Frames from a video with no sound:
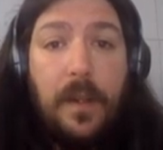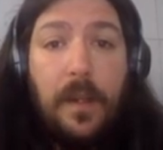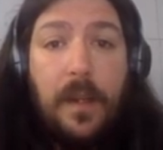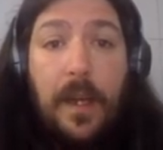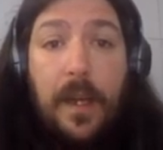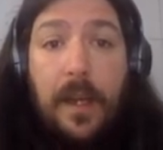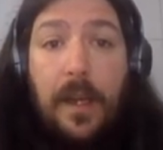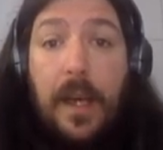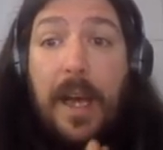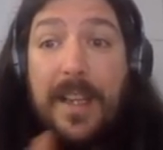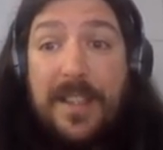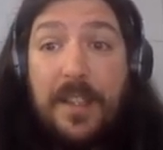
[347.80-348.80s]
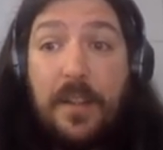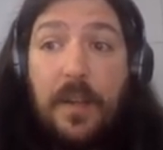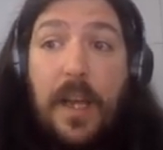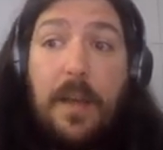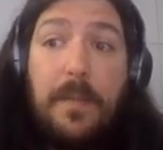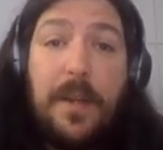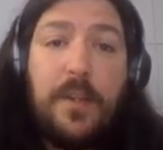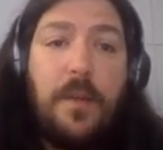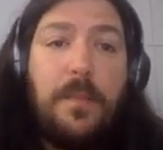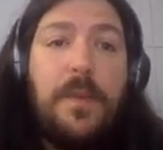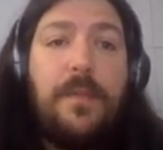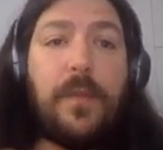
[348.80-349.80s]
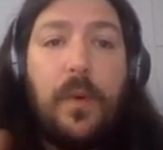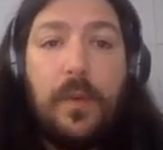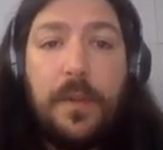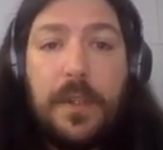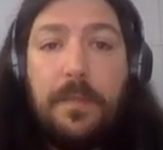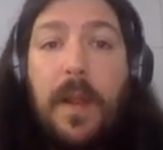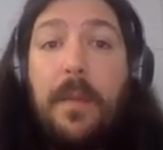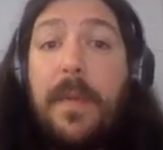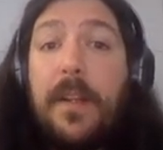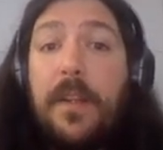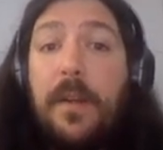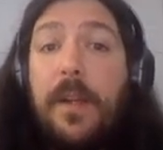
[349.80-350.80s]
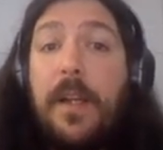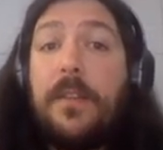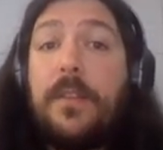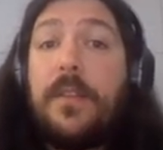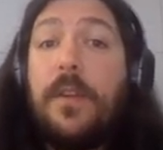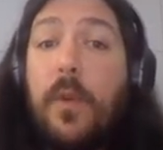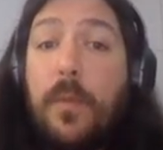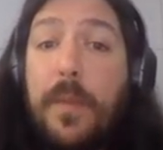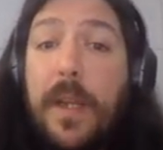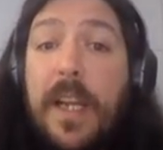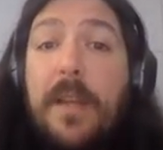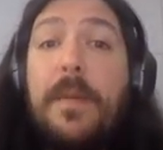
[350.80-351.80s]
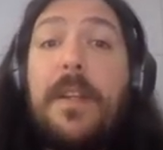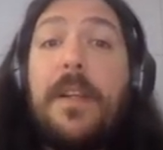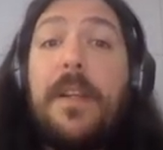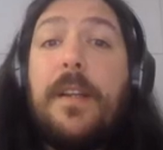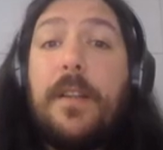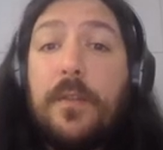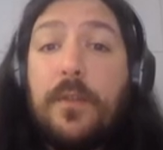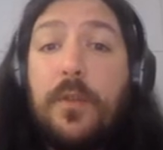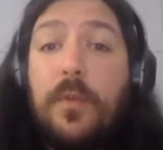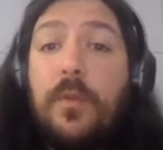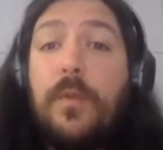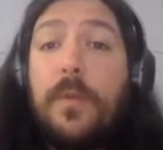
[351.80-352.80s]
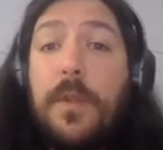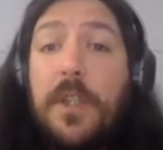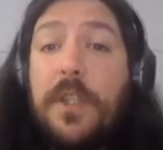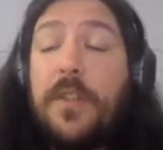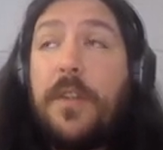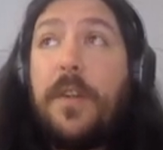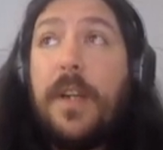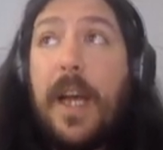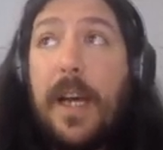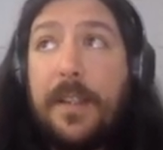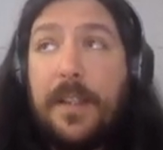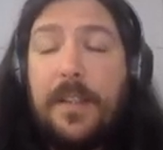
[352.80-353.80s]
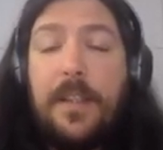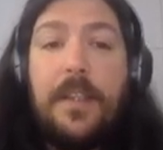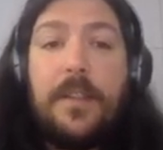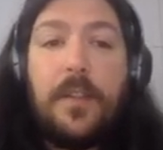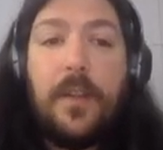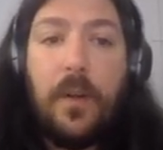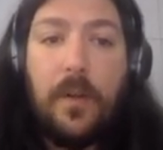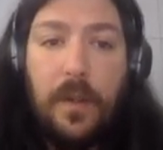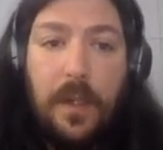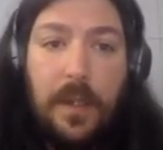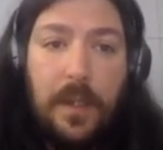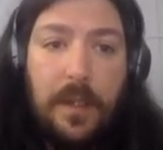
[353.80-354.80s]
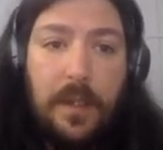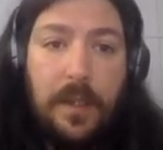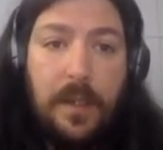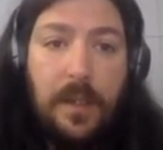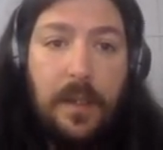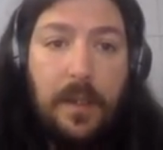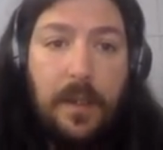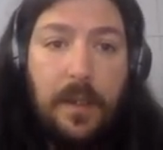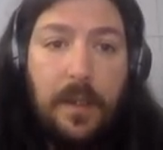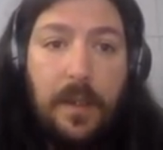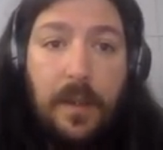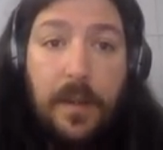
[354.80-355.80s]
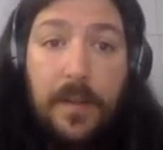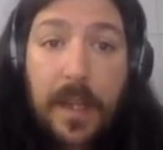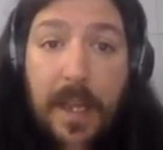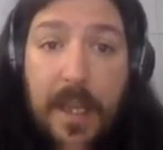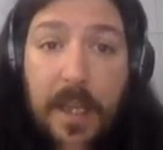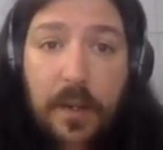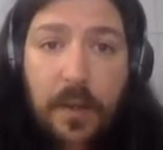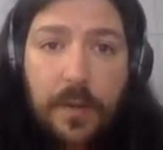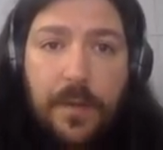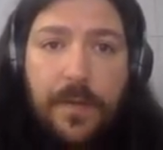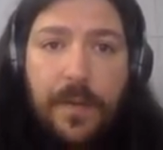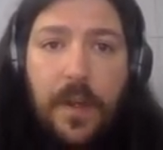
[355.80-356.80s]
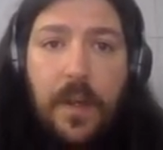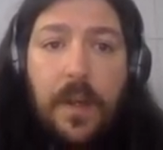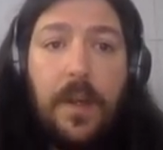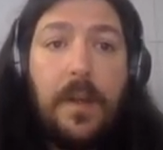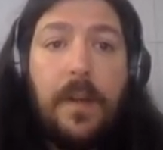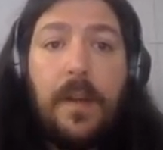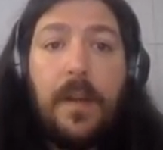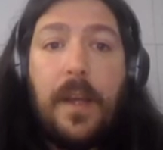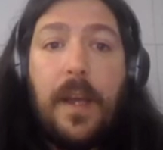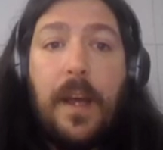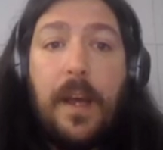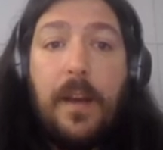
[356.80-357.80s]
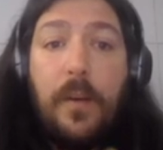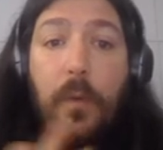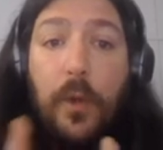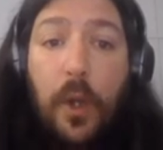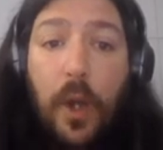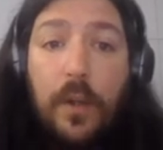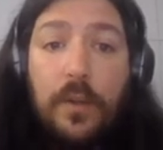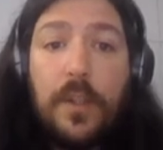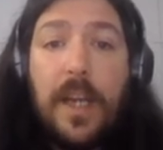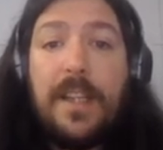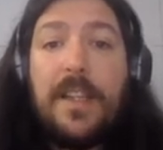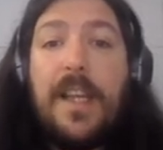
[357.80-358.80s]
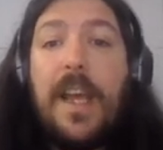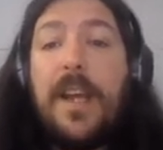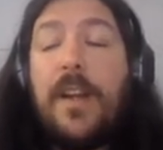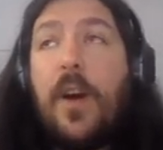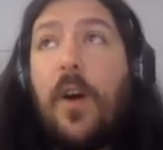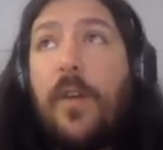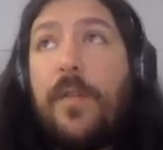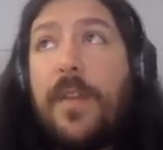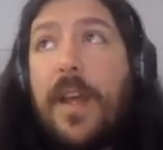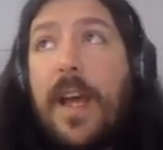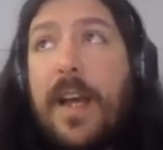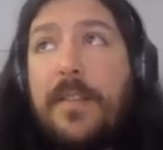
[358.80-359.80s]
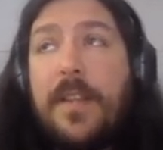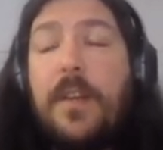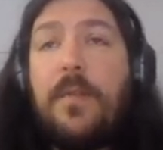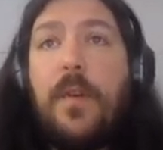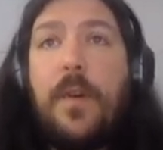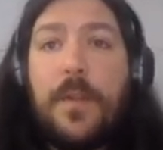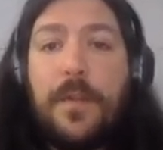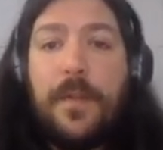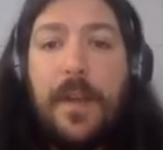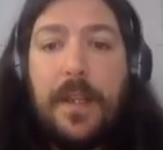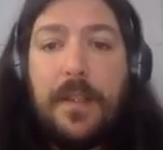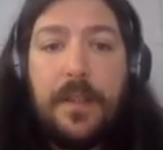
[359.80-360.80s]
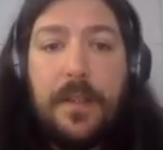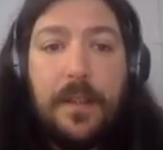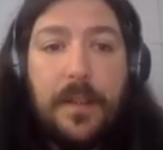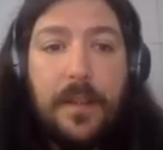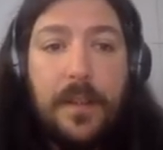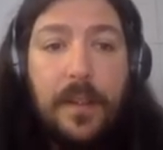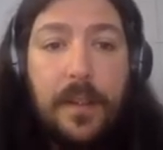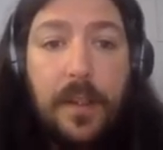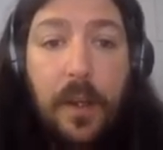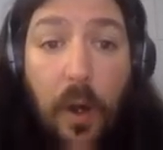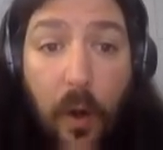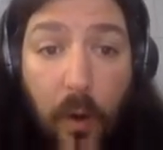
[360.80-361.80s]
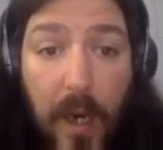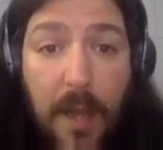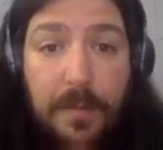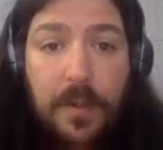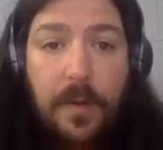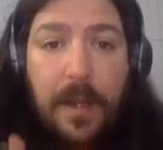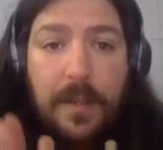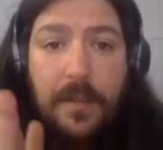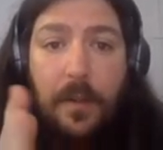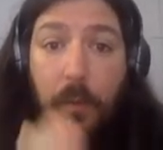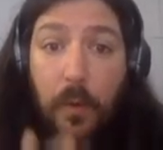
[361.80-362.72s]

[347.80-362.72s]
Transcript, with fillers: Uh, as I mentioned before, display materials will be limited to registered attendees only. The EGUsphere uh, will launch at the end of the asynchronous phase. All abstracts will